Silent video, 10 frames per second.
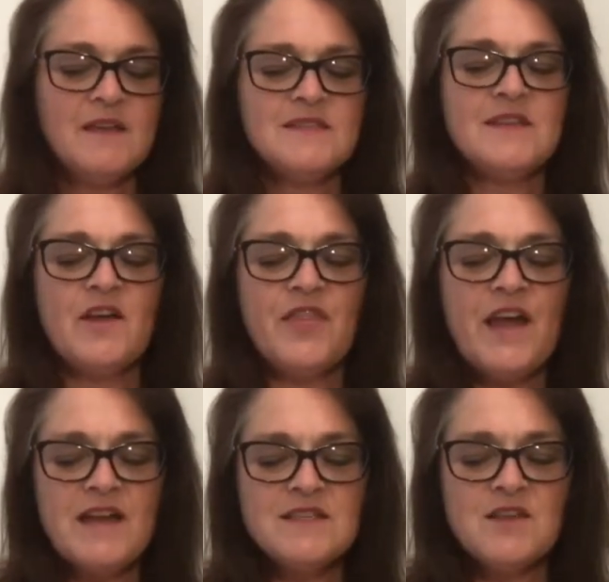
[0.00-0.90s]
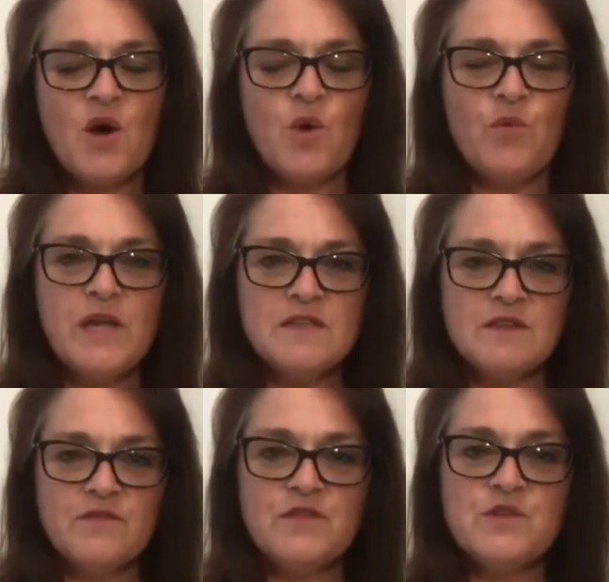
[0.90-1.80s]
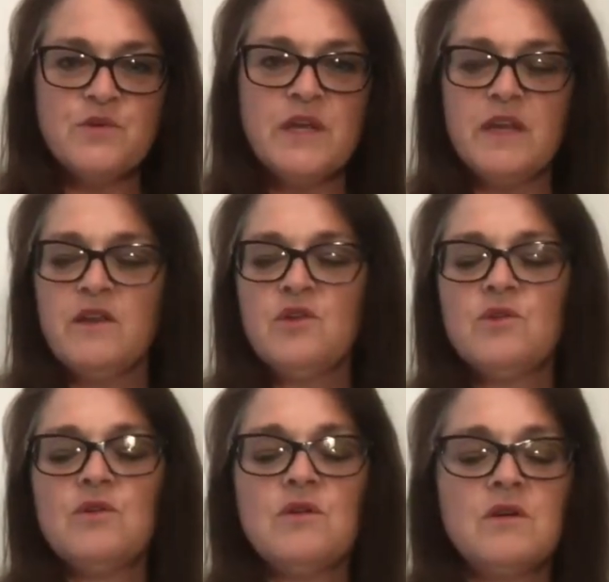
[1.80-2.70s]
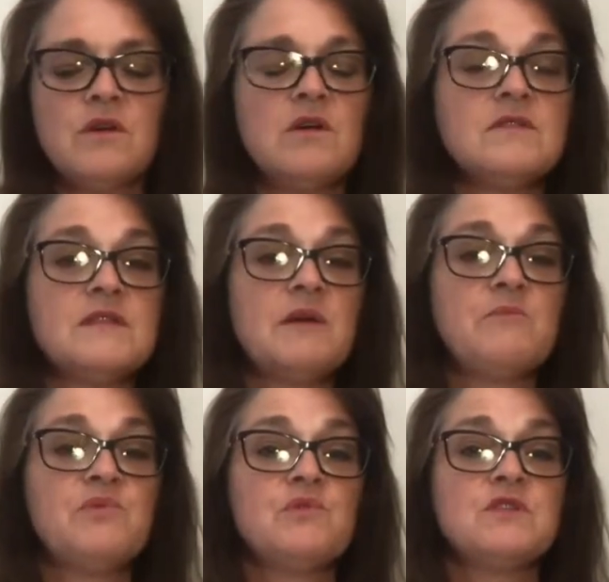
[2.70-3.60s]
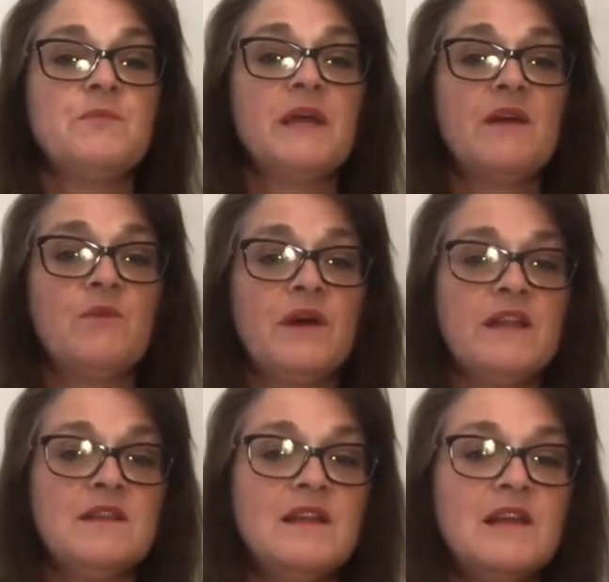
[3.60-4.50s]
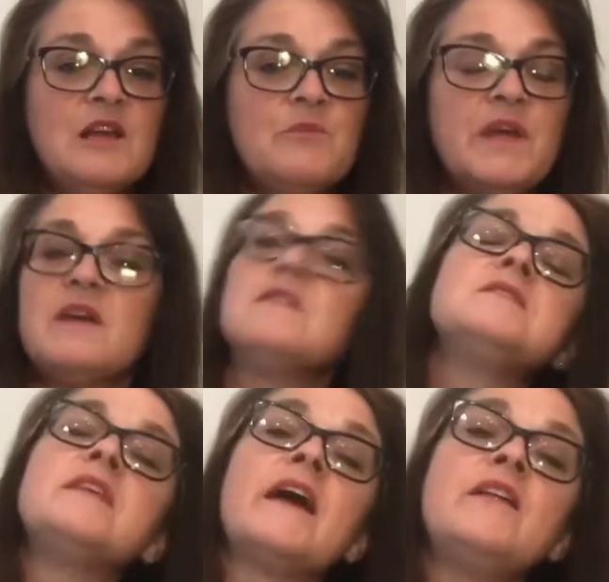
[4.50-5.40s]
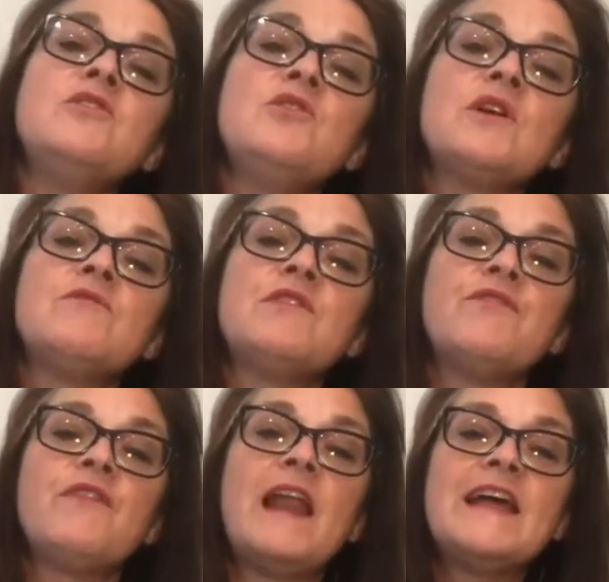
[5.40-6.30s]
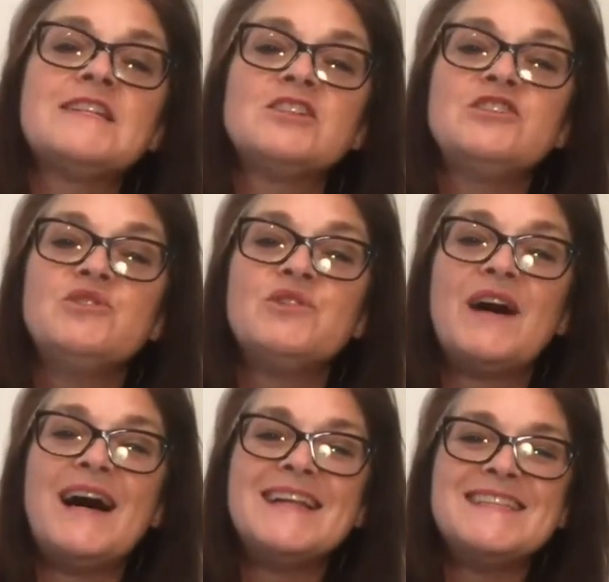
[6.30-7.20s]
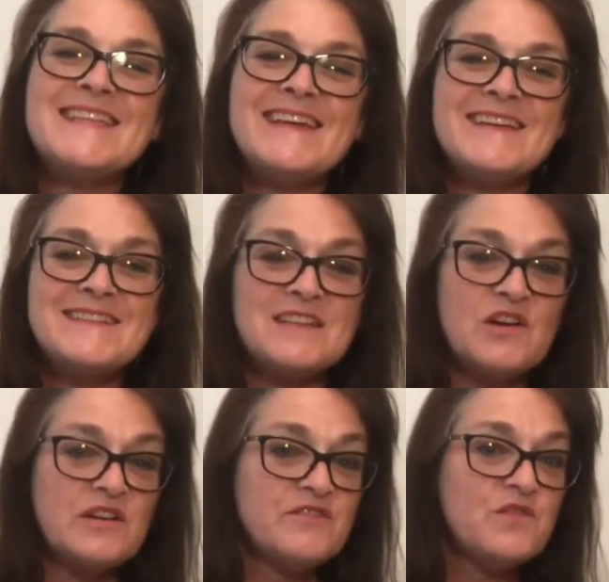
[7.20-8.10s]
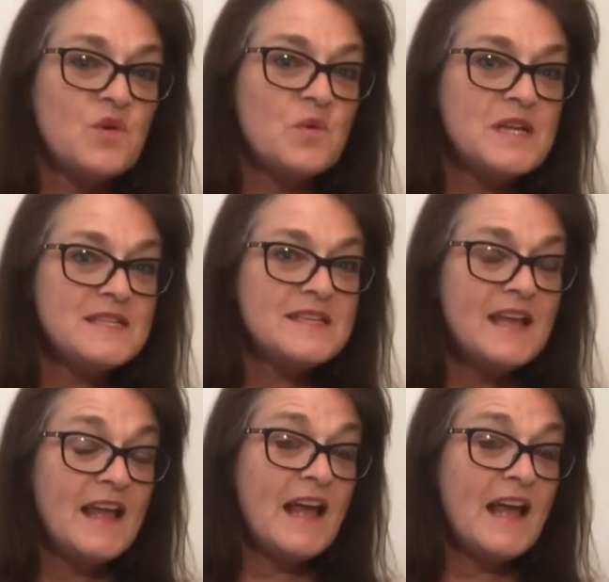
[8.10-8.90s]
So that's the whole reason for doing your concept board to begin with, because then you can reflect on your ideas going forwards.